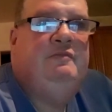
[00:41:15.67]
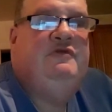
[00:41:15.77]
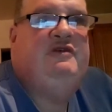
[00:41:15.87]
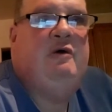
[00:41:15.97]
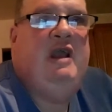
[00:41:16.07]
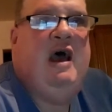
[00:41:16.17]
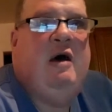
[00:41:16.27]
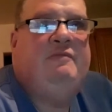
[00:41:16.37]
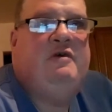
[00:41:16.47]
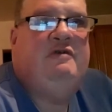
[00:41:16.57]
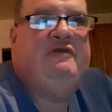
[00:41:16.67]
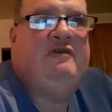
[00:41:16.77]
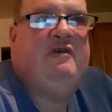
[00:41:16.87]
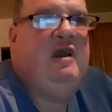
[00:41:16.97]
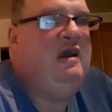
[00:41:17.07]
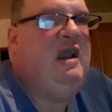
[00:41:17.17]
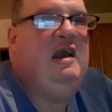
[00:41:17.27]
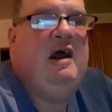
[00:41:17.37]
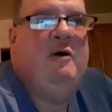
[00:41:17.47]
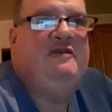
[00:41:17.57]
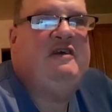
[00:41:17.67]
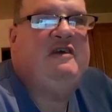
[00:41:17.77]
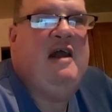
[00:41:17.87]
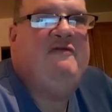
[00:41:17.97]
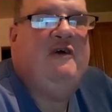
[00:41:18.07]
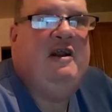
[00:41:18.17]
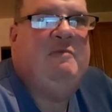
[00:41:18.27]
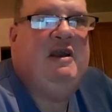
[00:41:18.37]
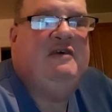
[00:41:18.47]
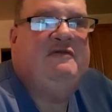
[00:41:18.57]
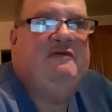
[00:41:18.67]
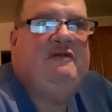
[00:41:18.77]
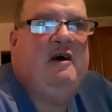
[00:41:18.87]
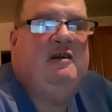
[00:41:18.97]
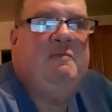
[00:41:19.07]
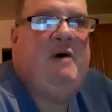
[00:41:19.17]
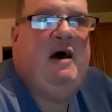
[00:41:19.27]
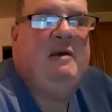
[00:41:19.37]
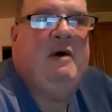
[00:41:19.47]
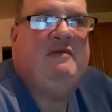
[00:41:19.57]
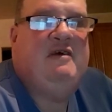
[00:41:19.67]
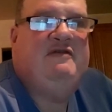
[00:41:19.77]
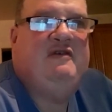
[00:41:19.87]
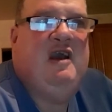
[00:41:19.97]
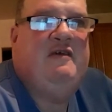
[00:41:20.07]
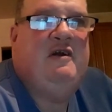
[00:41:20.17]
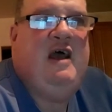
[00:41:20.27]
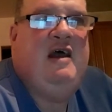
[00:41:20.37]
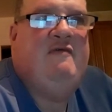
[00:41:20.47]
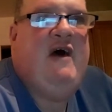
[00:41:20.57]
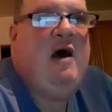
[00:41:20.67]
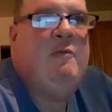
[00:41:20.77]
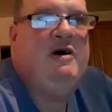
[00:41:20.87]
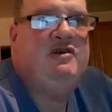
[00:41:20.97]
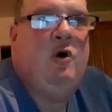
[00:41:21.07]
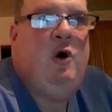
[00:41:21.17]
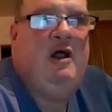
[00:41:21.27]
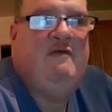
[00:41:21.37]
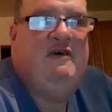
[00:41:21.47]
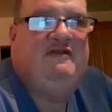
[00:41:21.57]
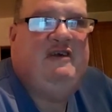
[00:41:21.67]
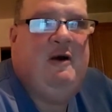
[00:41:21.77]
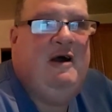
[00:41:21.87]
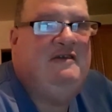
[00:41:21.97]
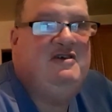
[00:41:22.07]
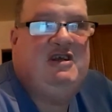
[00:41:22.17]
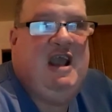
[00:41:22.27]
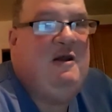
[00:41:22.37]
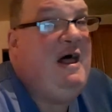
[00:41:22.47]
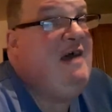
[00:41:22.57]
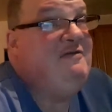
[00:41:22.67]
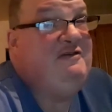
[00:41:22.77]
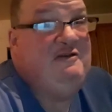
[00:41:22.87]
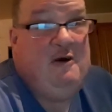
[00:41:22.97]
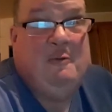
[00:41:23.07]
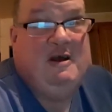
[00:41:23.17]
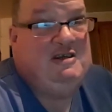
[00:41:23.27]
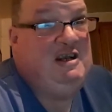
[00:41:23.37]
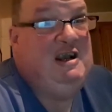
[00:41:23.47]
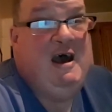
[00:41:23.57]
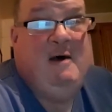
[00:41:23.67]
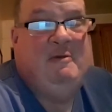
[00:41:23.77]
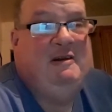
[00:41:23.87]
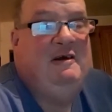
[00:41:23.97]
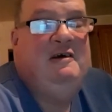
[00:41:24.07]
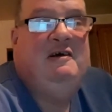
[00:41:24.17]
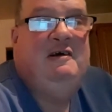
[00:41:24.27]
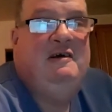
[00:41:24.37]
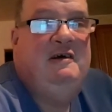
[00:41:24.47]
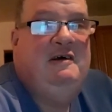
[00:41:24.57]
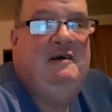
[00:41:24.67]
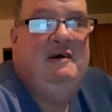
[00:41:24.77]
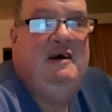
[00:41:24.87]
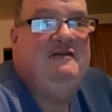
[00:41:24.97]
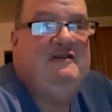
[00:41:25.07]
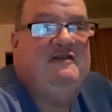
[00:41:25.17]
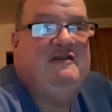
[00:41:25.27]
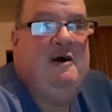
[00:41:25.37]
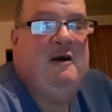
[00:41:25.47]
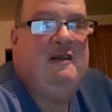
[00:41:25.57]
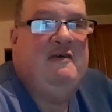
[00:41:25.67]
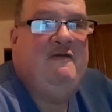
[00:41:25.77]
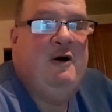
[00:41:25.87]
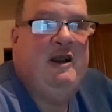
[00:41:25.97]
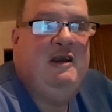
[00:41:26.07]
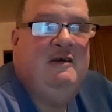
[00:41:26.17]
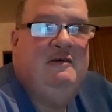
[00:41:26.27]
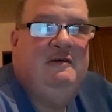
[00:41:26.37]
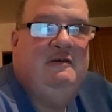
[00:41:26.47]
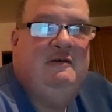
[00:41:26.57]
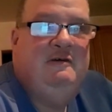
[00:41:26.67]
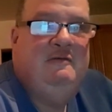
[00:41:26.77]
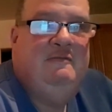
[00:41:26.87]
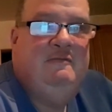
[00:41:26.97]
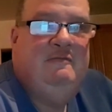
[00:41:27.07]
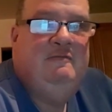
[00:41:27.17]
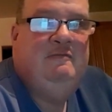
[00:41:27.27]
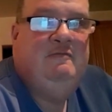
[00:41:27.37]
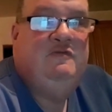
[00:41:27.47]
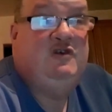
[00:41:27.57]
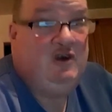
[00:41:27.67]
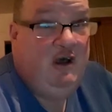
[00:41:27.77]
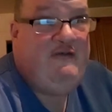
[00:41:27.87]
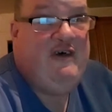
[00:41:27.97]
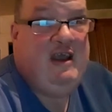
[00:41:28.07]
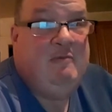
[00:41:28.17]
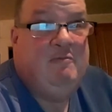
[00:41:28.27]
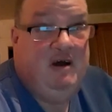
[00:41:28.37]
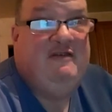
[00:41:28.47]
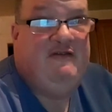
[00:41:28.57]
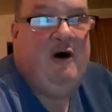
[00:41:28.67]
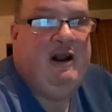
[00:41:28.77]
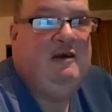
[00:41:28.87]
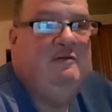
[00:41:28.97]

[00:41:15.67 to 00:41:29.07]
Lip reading: So yeah, there's a thing. You know, it's kind of funny because I was talking to Bonnie about this the other night of how much all of us here on this channel have so much in common. It's hysterically funny. It's a good thing, but it's funny.